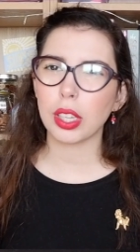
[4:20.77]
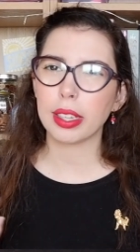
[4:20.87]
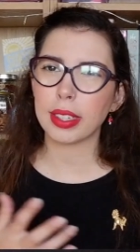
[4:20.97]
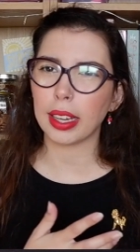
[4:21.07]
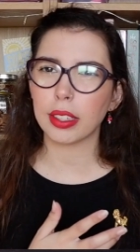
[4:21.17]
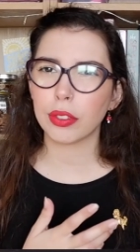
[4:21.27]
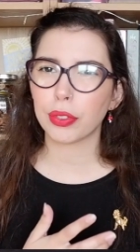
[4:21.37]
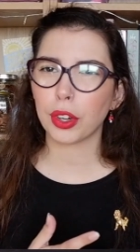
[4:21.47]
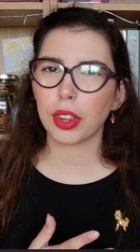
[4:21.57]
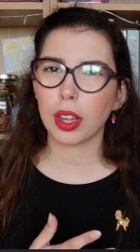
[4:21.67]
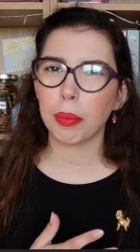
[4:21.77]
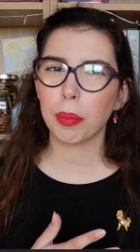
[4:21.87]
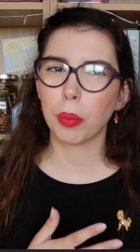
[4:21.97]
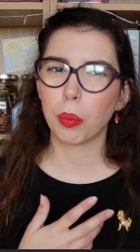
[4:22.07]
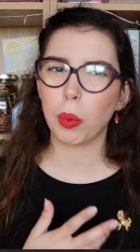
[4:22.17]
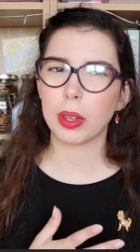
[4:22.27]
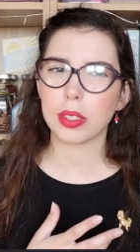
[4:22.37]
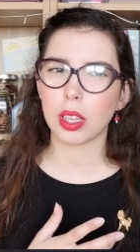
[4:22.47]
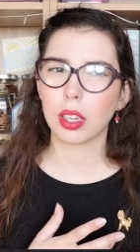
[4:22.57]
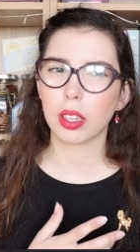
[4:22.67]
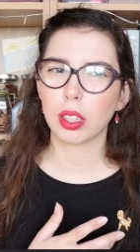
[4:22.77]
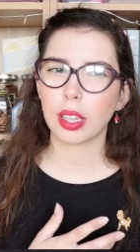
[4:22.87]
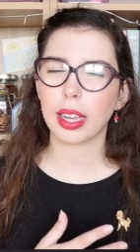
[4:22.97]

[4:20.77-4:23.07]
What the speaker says: intended for them wasn't,